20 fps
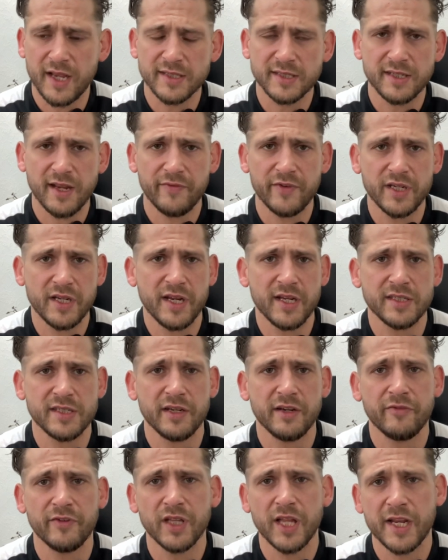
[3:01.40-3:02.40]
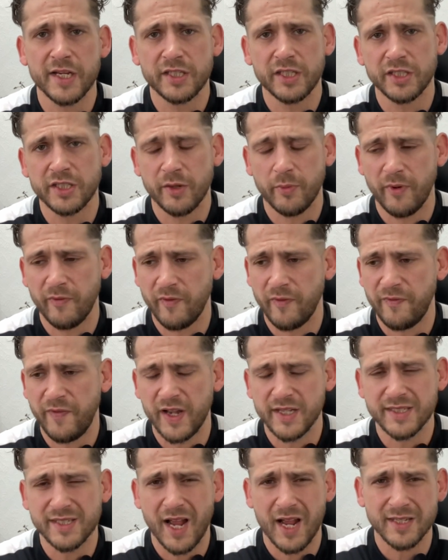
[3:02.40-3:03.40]
7 years in a relationship with a
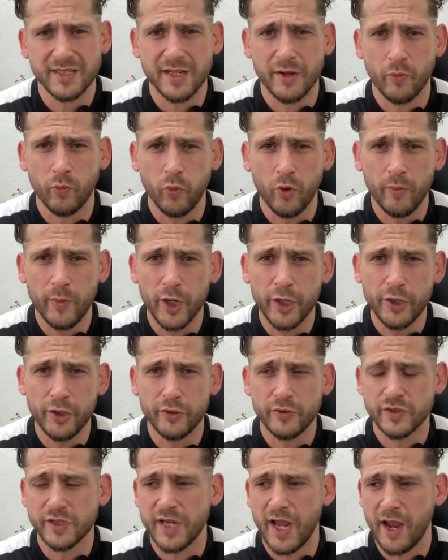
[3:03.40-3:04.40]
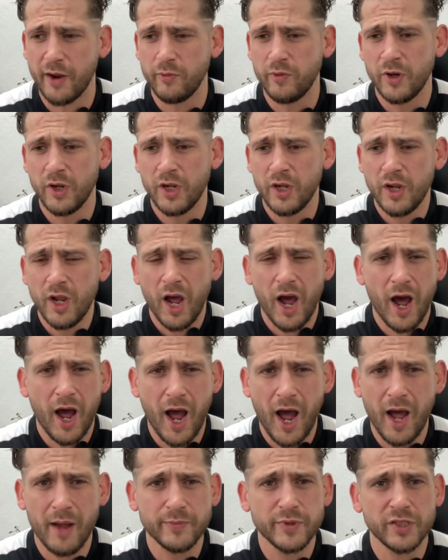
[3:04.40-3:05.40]
fantastic woman who's now
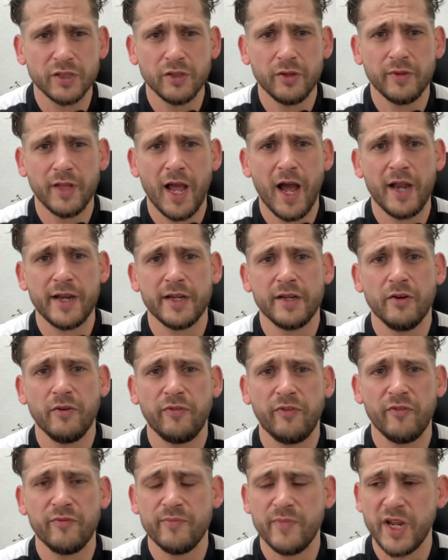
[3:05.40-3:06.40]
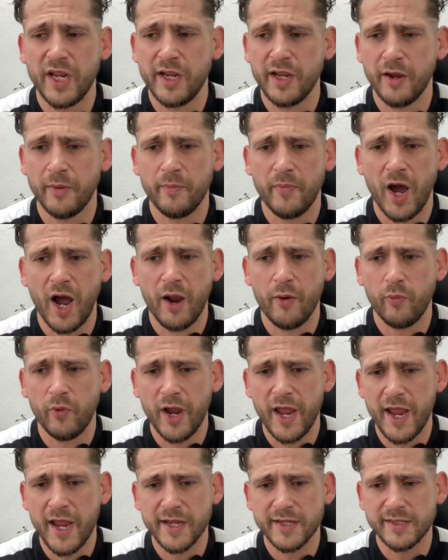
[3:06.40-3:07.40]
absolutely had enough of me and my
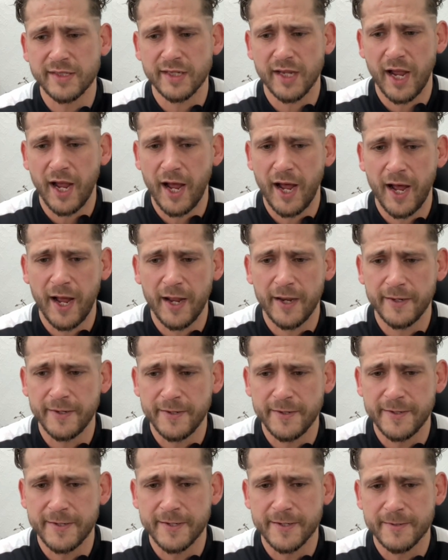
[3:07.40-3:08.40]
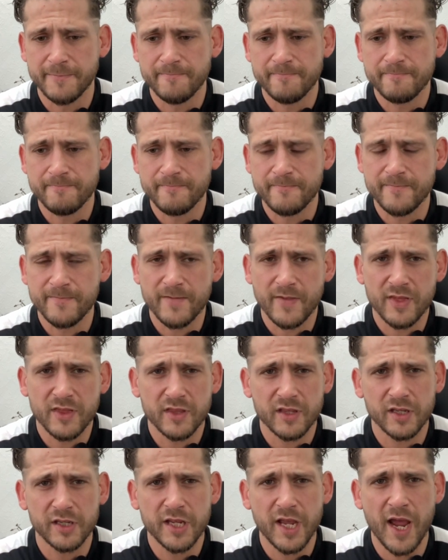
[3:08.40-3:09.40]
ways. And
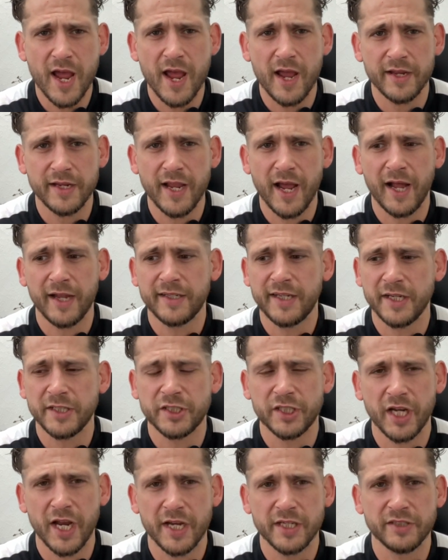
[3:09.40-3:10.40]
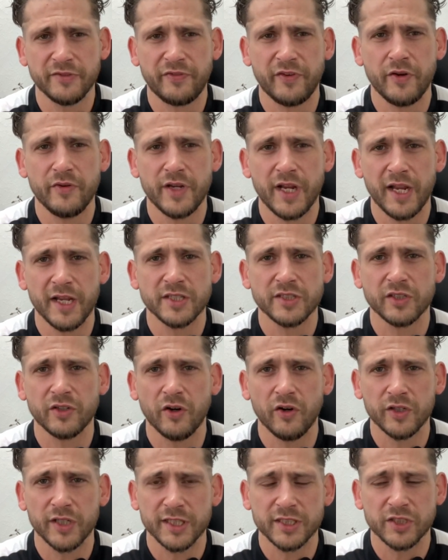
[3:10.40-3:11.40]
yeah, I did change a few years
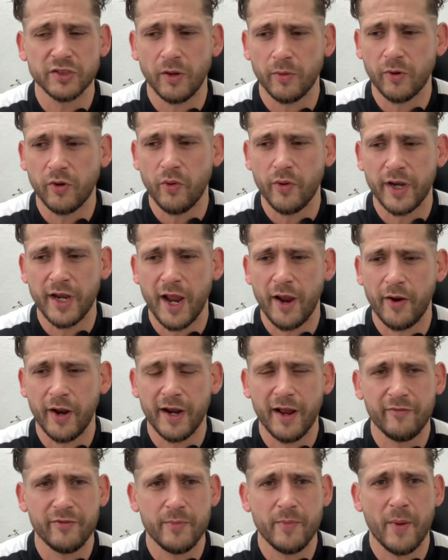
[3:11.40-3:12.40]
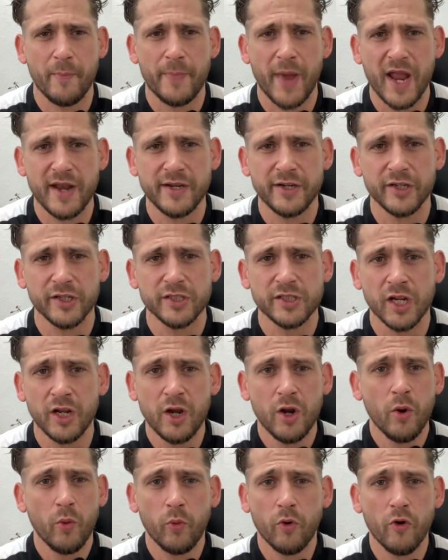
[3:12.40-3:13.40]
ago, and I stopped going out and having my benders.
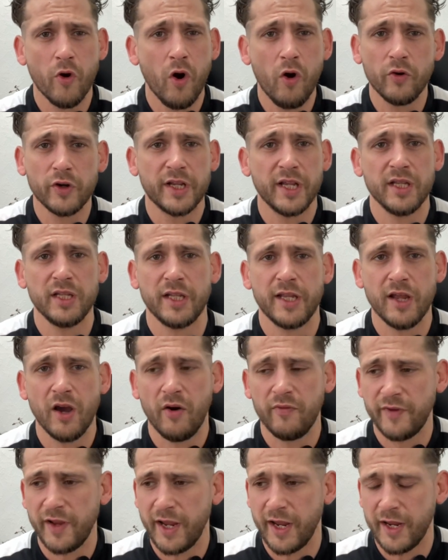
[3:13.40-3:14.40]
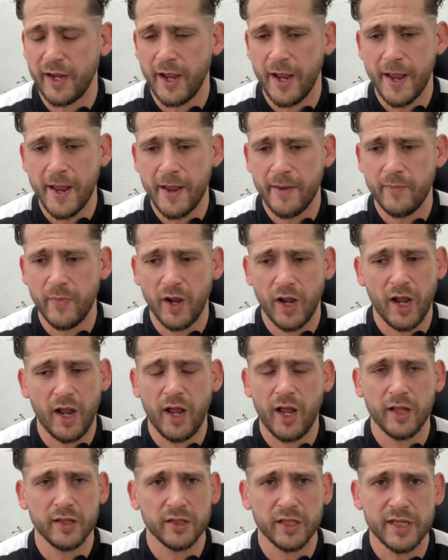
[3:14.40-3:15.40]
We're all guilty of it,
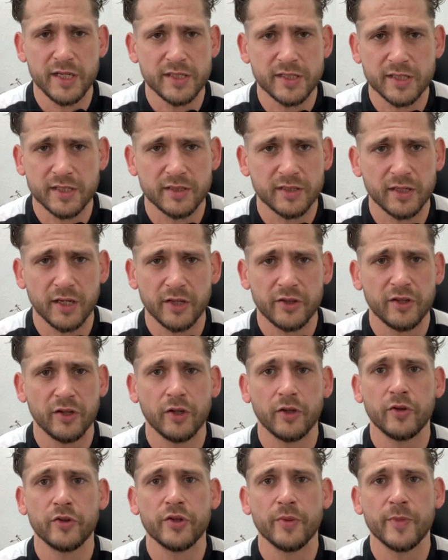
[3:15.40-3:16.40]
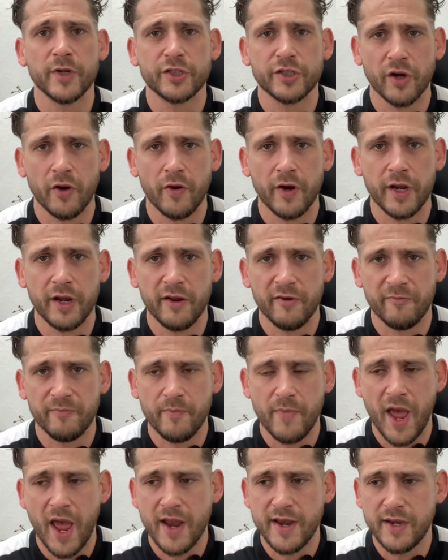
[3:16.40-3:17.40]
at least the majority of
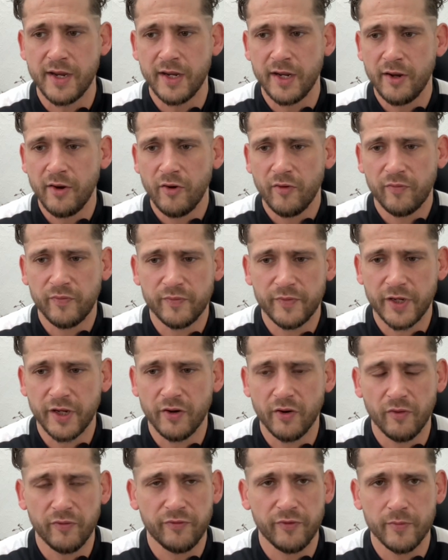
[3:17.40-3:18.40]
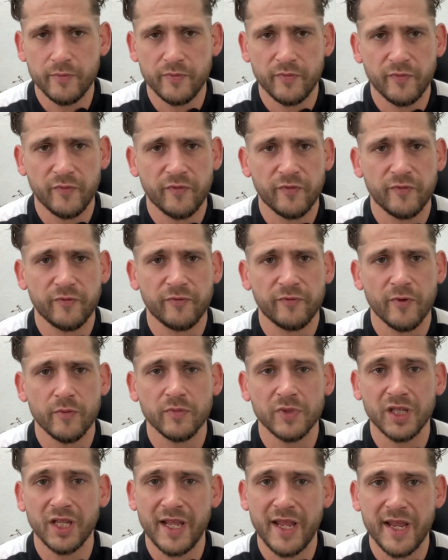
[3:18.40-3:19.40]
men, you know,
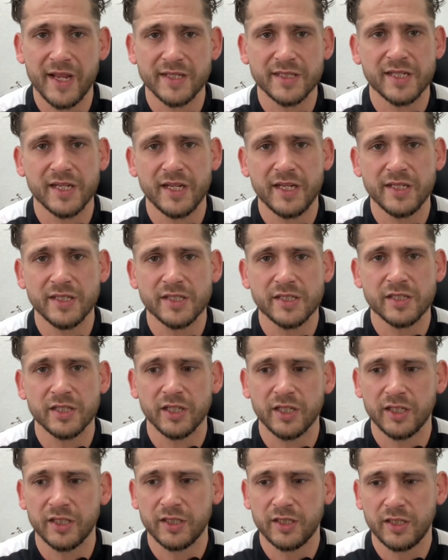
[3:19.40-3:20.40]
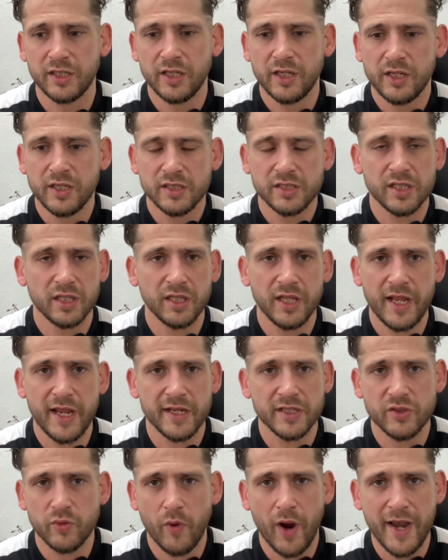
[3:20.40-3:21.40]
from late teens to
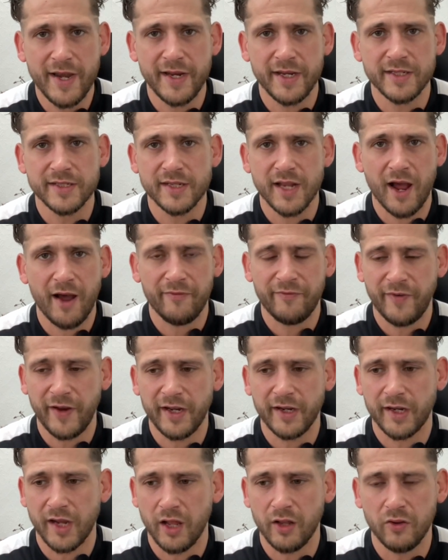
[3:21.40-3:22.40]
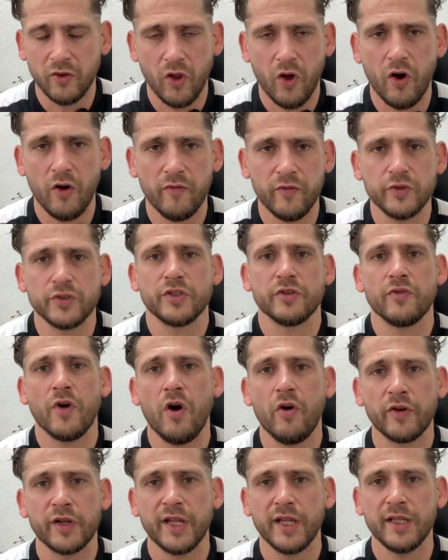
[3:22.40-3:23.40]
late 20s. I think a lot of us are
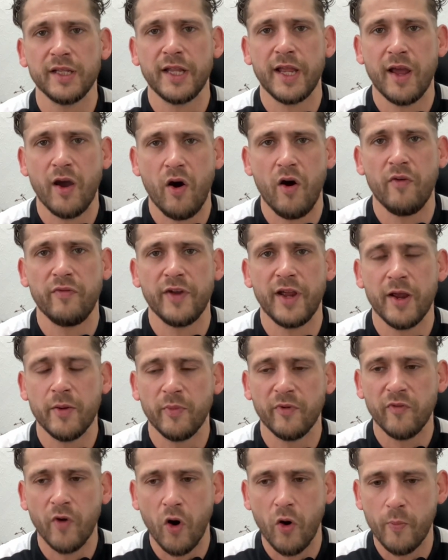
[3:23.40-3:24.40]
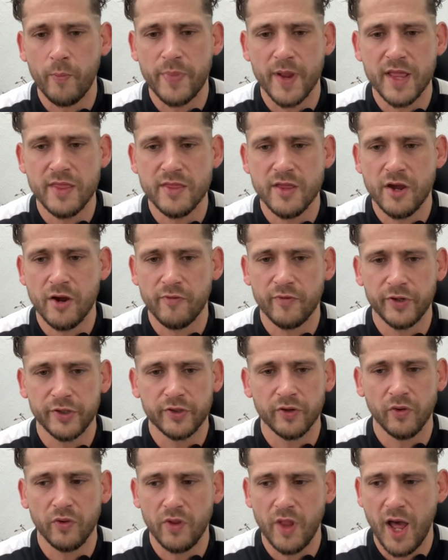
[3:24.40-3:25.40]
all guilty of it, and we've all been there and
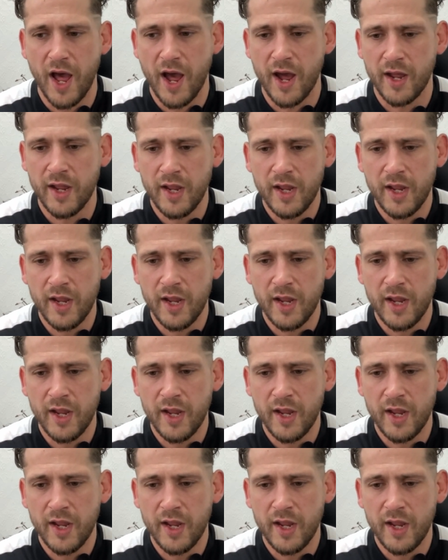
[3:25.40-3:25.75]
done that.